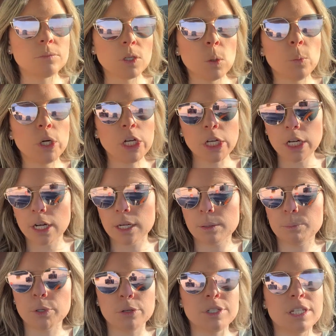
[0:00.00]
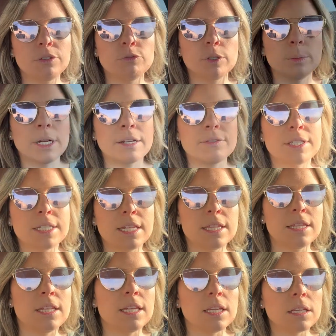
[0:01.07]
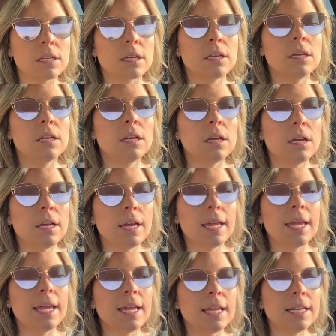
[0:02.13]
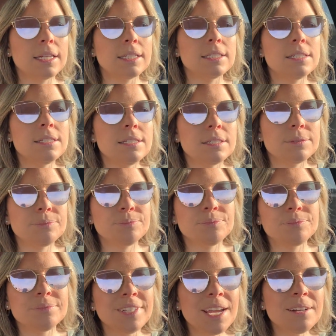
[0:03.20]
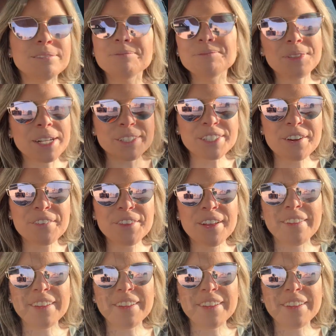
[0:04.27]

we're good on protein for breakfast, I think. And yeah, I'll chat with y'all